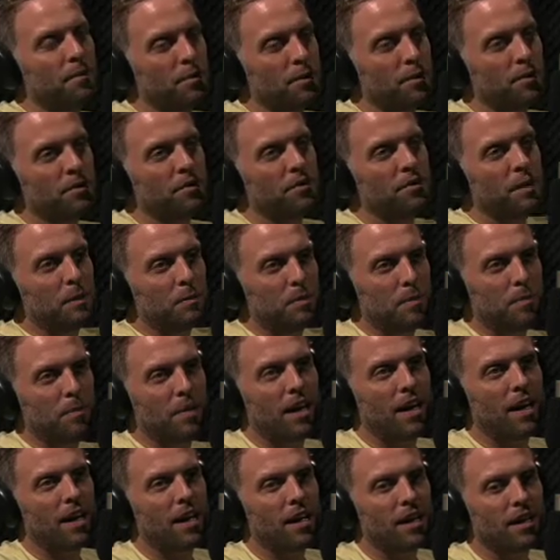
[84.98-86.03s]
have my own sleeping
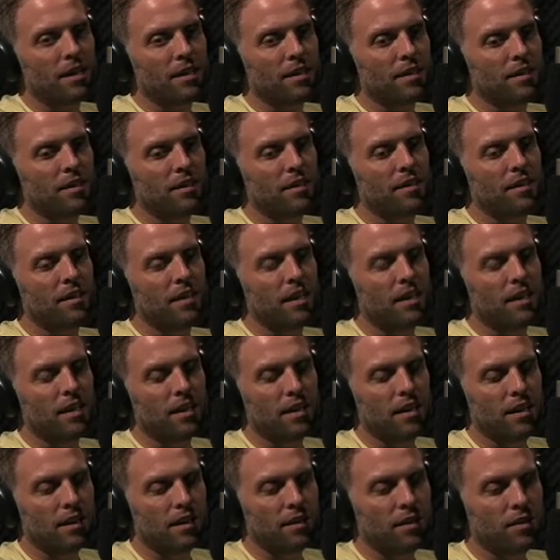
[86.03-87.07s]
bag, and
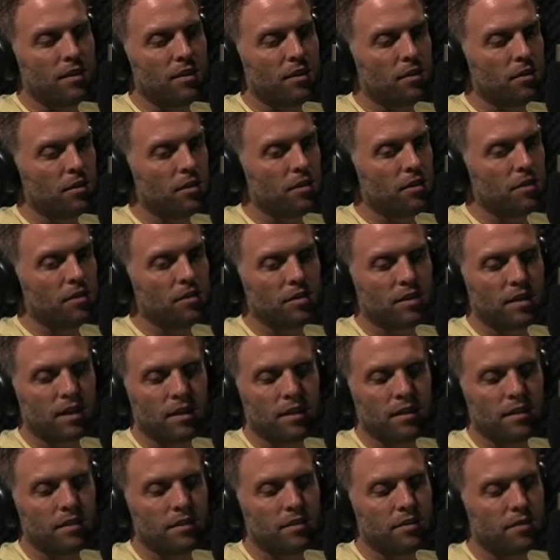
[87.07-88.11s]
you just
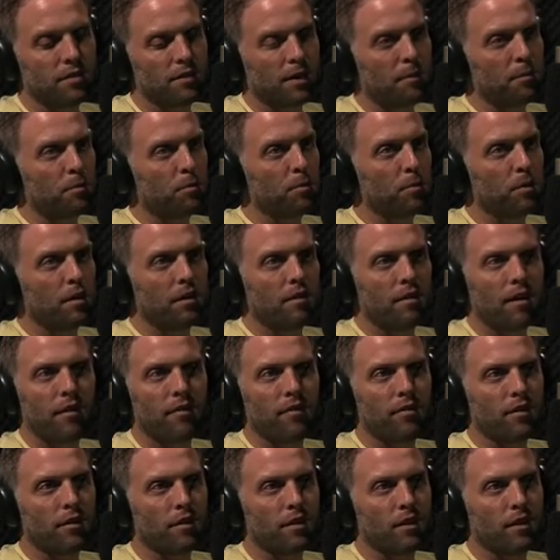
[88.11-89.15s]
kind of slept
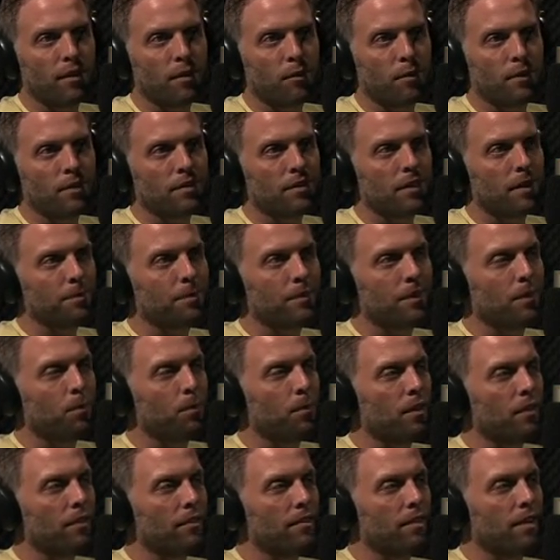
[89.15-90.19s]
wherever. We slept
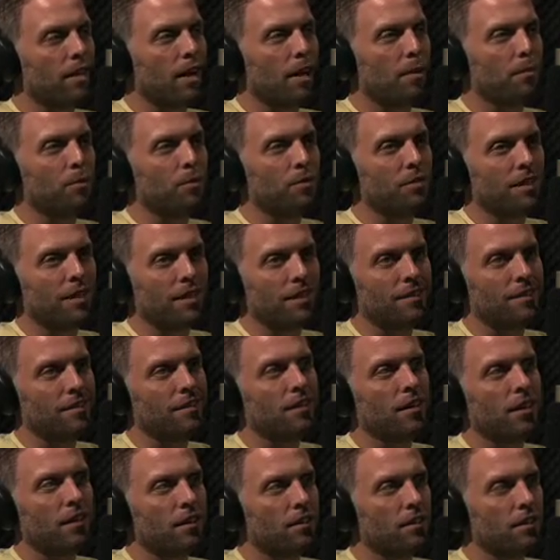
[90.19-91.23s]
in one of Saddam Hussein's
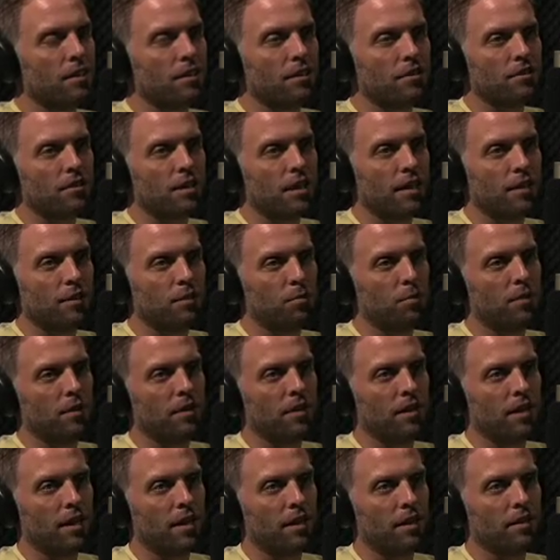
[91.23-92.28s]
gardening sheds
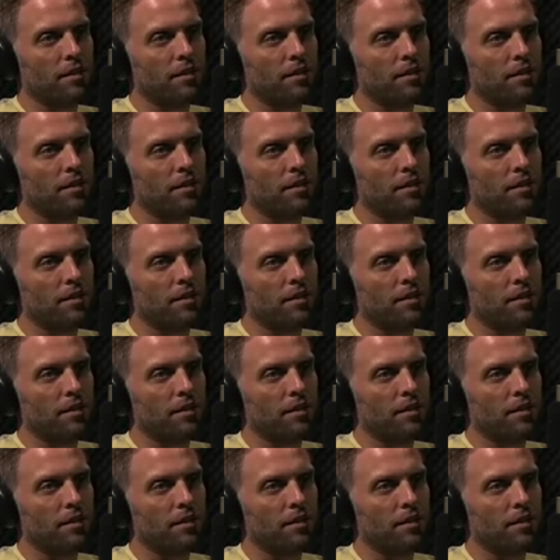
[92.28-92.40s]
one night.